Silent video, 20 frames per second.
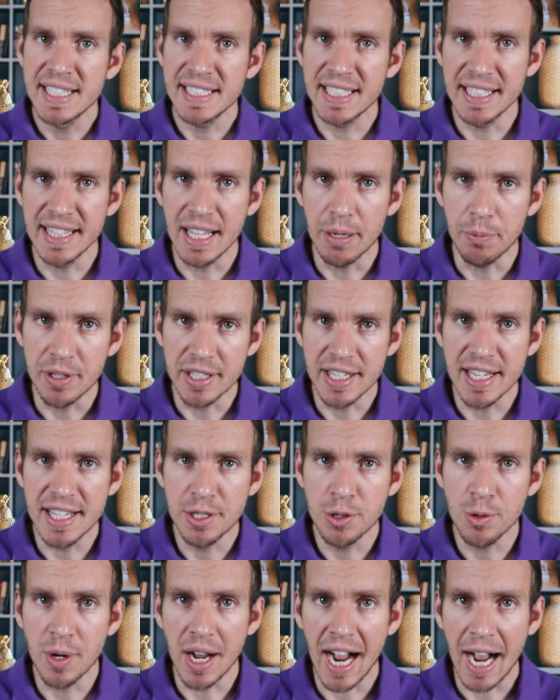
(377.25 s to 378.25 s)
saying that we
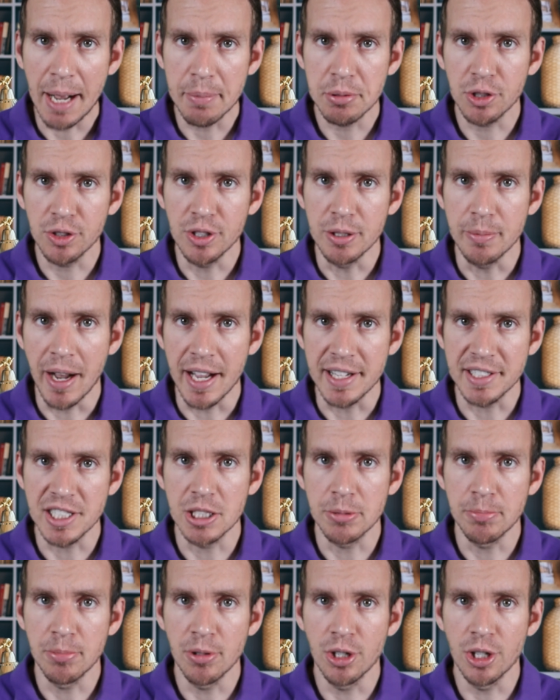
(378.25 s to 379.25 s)
need to absolutely pass
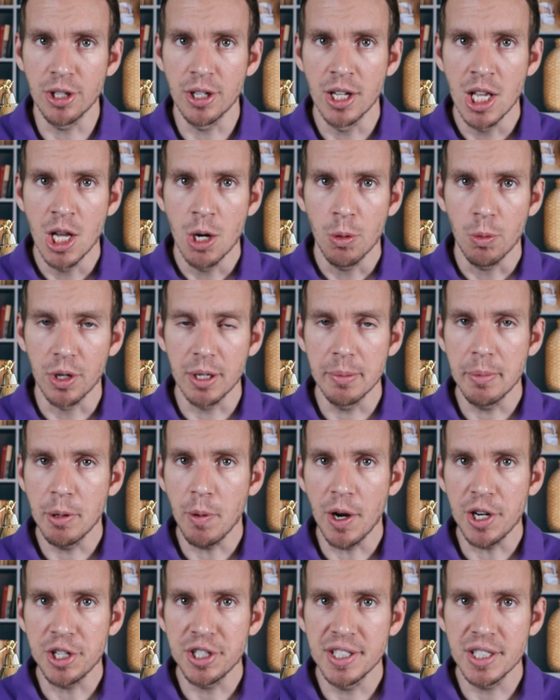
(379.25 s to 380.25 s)
this bill. We're going to be
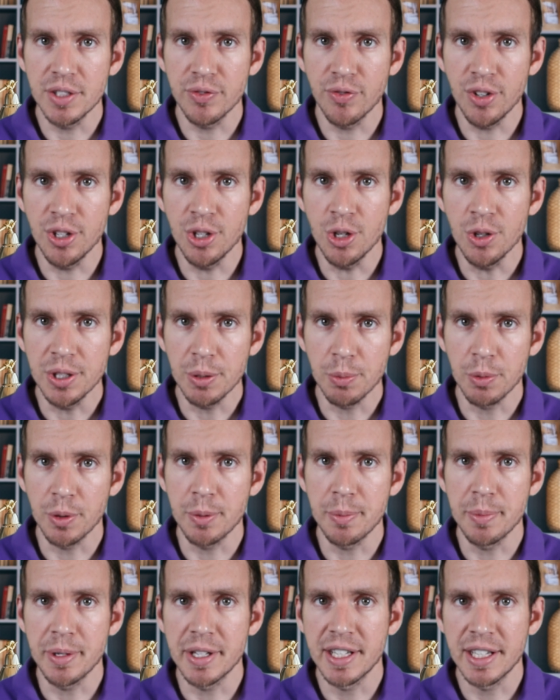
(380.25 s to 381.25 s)
watching this video, and then we're
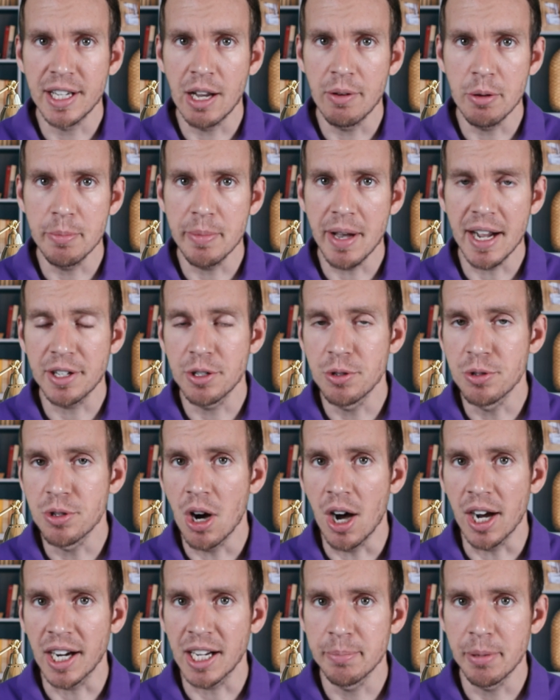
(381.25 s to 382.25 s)
going to be coming back to
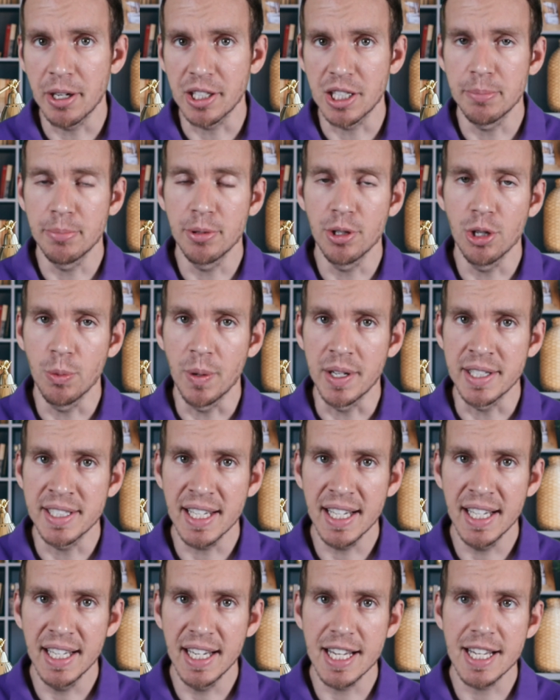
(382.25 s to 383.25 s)
talk about the bill, what's
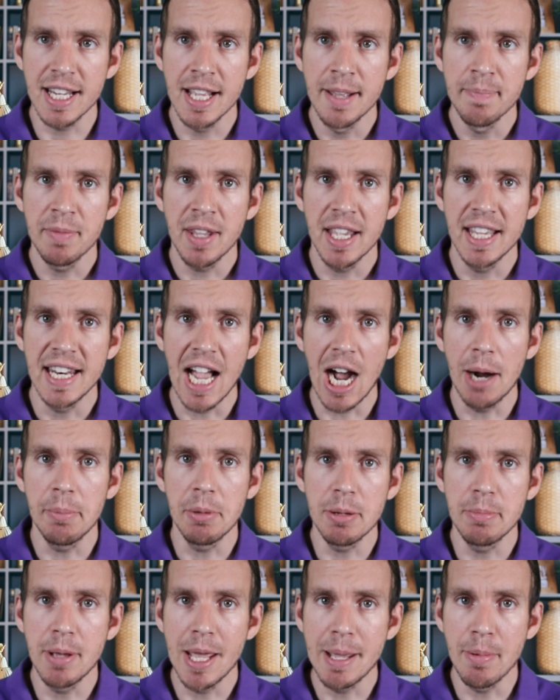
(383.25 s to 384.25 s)
in it, and how
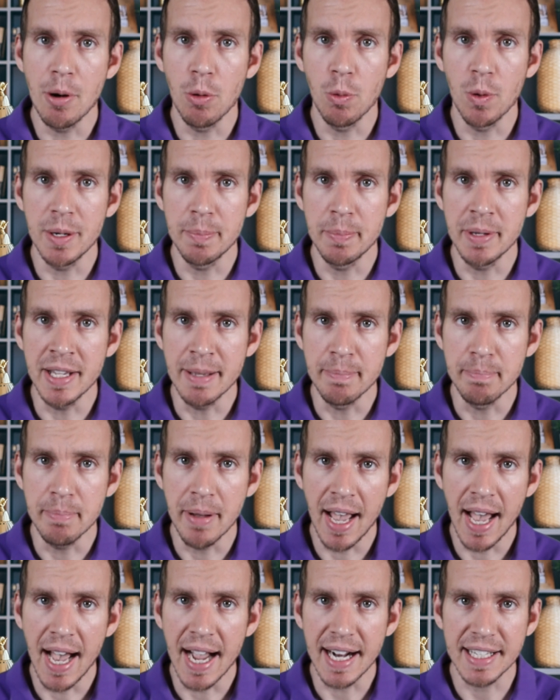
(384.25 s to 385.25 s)
many people would be
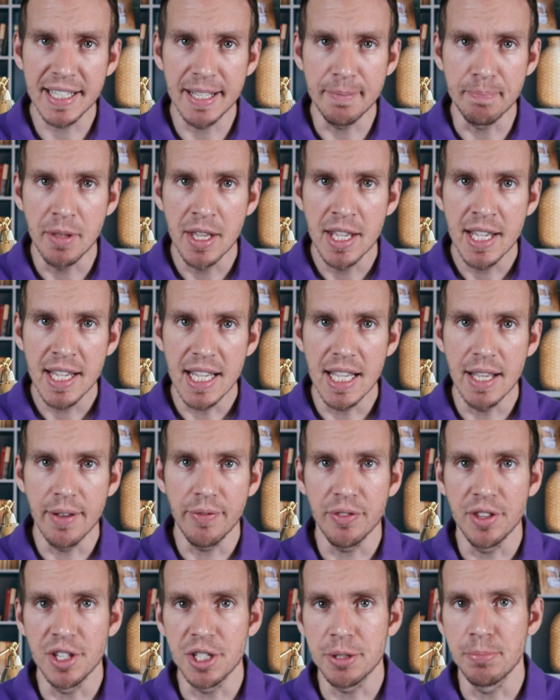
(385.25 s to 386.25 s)
impacted
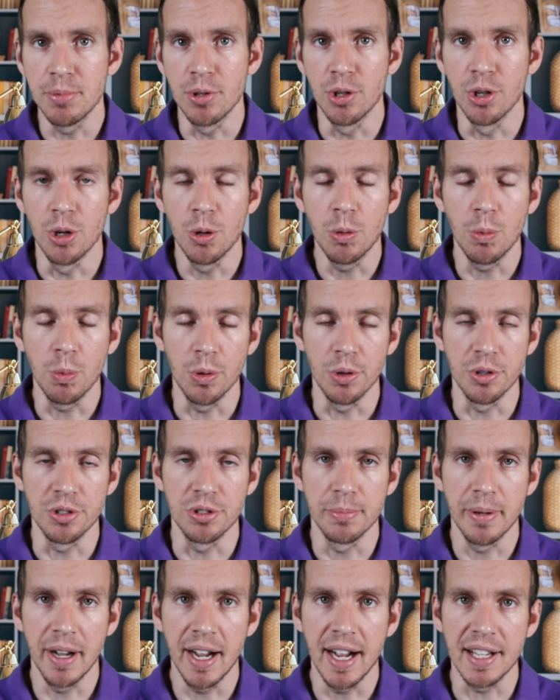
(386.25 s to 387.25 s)
if this bill were
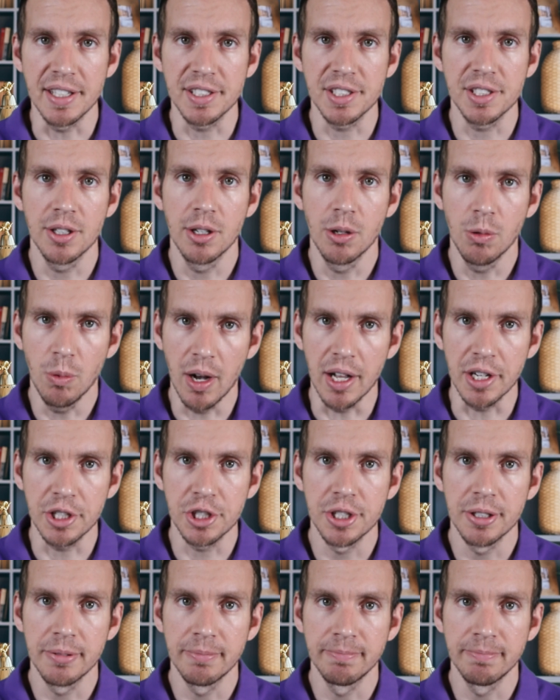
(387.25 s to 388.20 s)
to pass. Watch.